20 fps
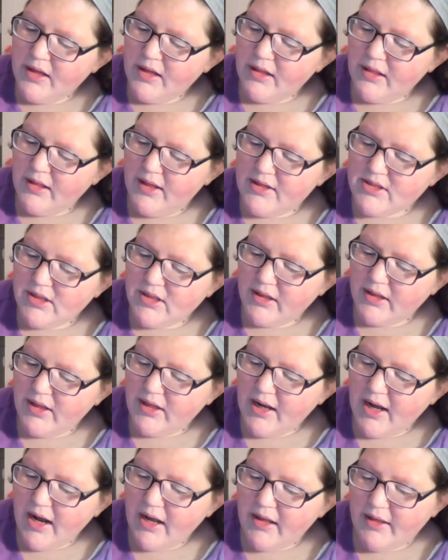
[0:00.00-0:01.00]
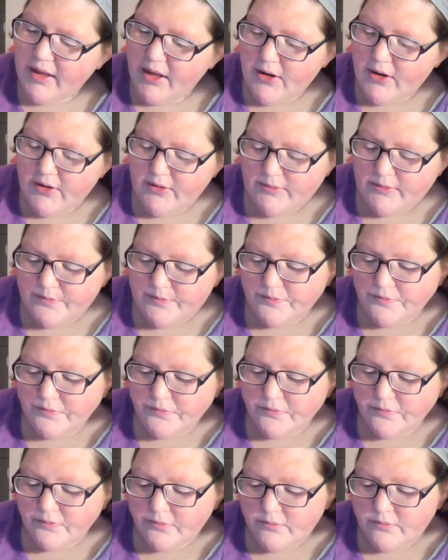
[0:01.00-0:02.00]
lid to lid highlighter.
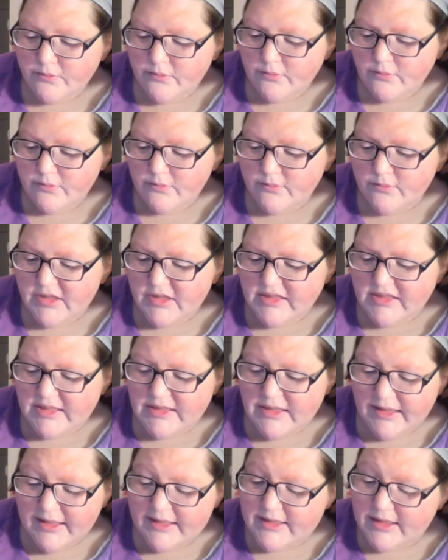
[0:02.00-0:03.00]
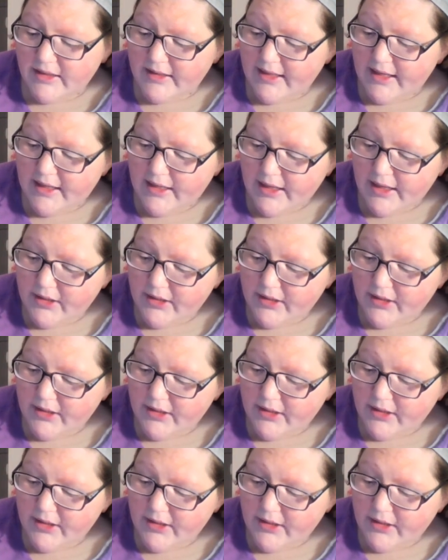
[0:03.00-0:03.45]
It says lid to lid.